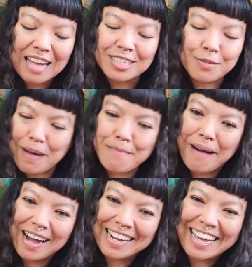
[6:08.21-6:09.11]
to my
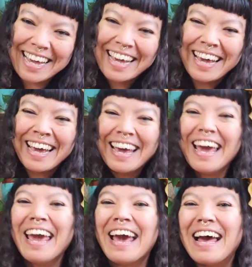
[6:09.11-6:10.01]
body
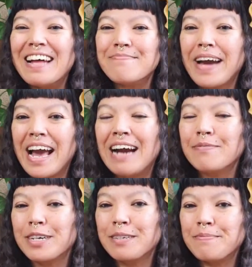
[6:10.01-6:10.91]
and my arm
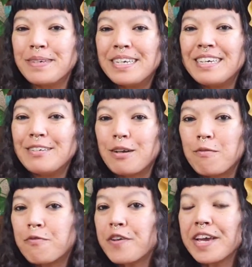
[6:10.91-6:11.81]
gonna be
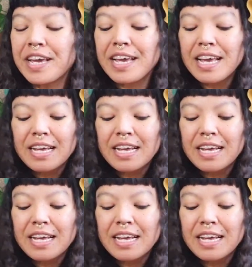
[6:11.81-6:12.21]
free.